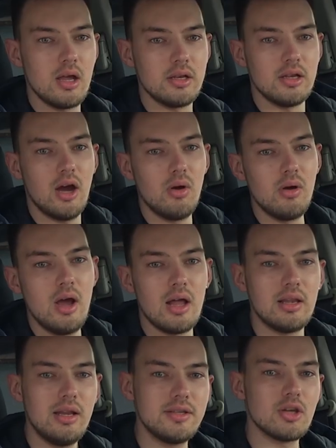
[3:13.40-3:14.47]
Now,
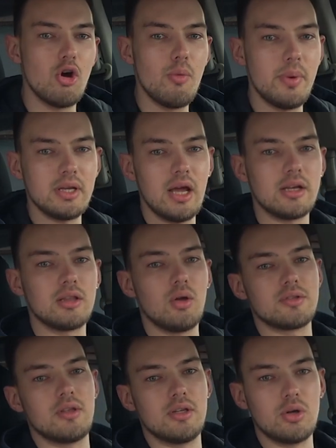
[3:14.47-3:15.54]
let's open and
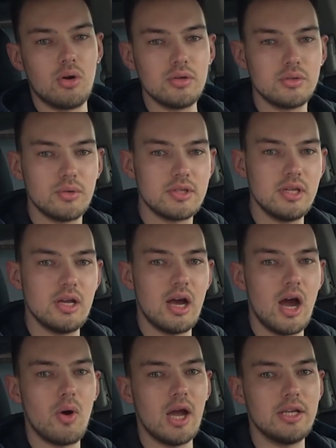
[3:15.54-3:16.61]
close the door to see
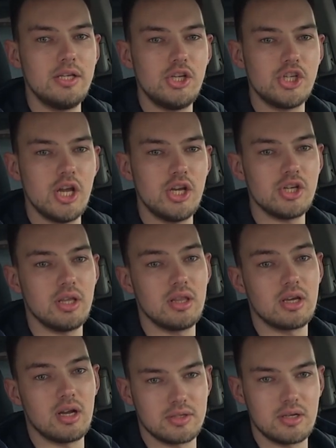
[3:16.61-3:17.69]
how ID change in
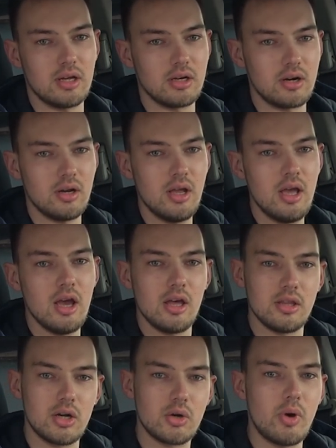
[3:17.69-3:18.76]
the CAN scanner.
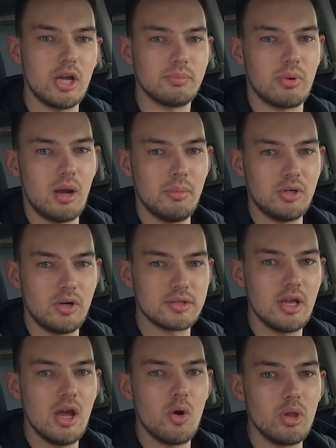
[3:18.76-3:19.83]
The required parameters
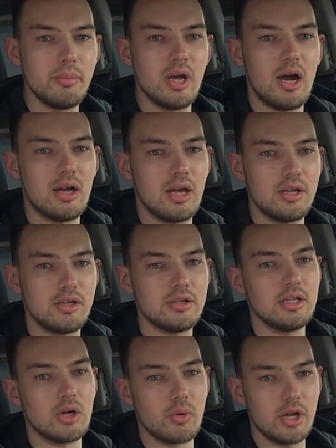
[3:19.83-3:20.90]
will be highlighted
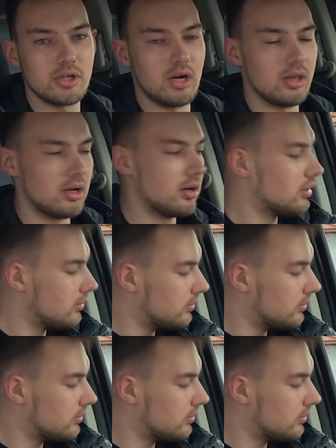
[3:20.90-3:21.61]
in red color.